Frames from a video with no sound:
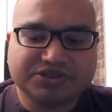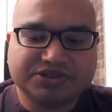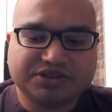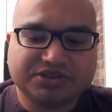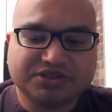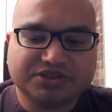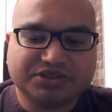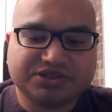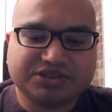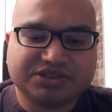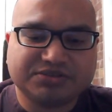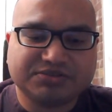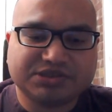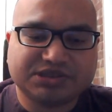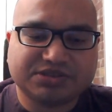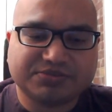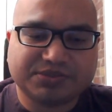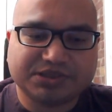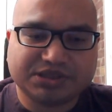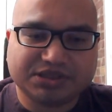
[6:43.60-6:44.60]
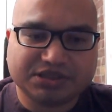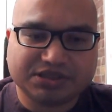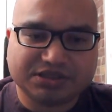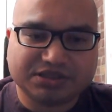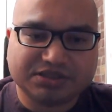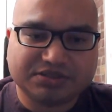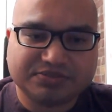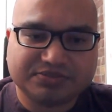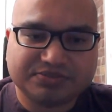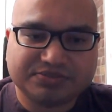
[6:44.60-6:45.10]
There seems to be
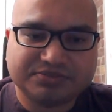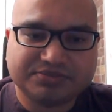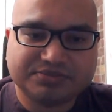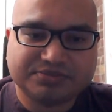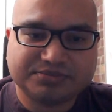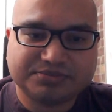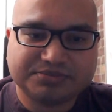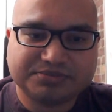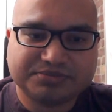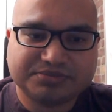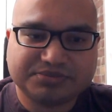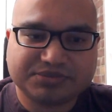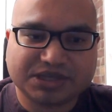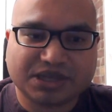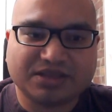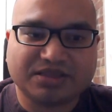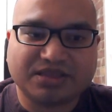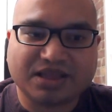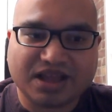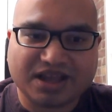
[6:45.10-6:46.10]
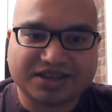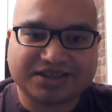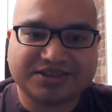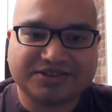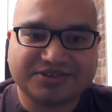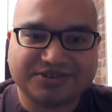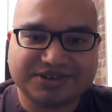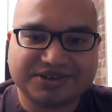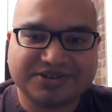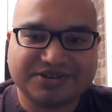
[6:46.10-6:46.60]
a lot
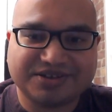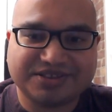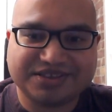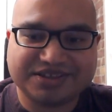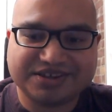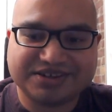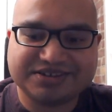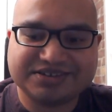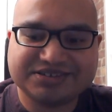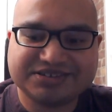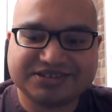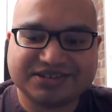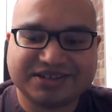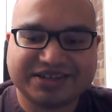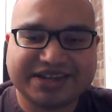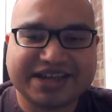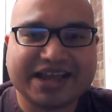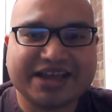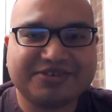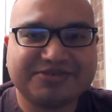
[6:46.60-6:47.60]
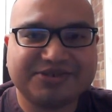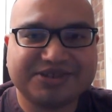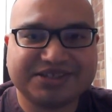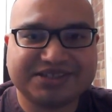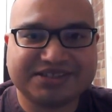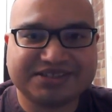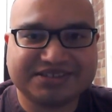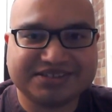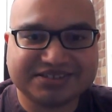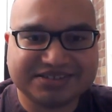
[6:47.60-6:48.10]
going on there. So, like, how do
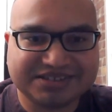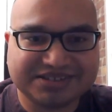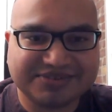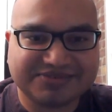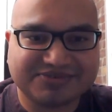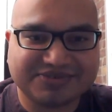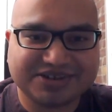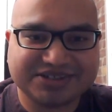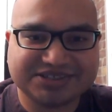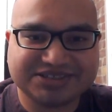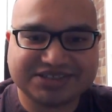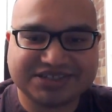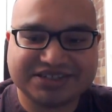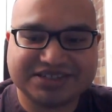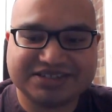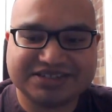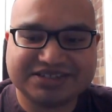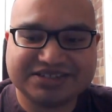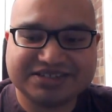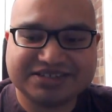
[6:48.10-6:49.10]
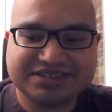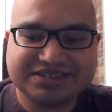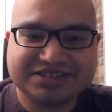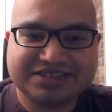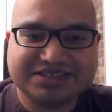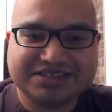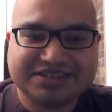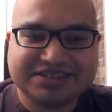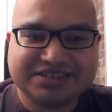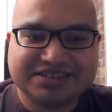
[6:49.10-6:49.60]
we differentiate
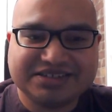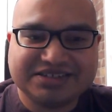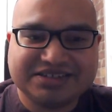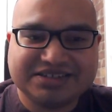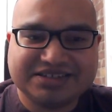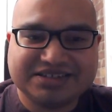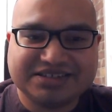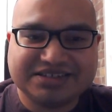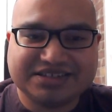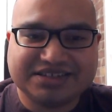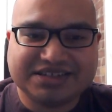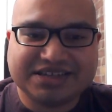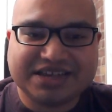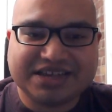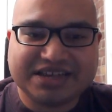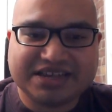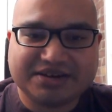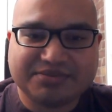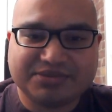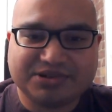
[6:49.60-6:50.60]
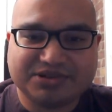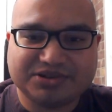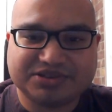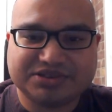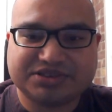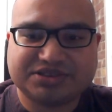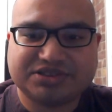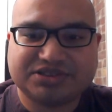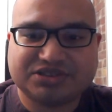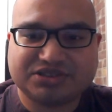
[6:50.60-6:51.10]
the
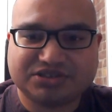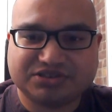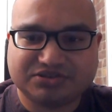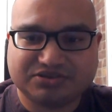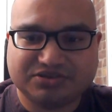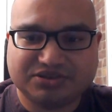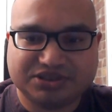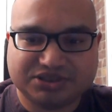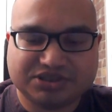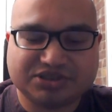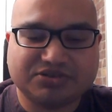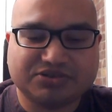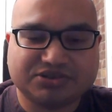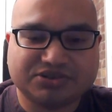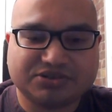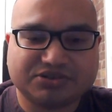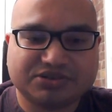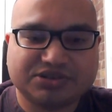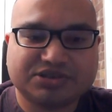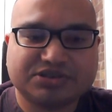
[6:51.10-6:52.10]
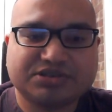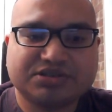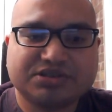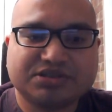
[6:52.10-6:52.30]
animals to the socials?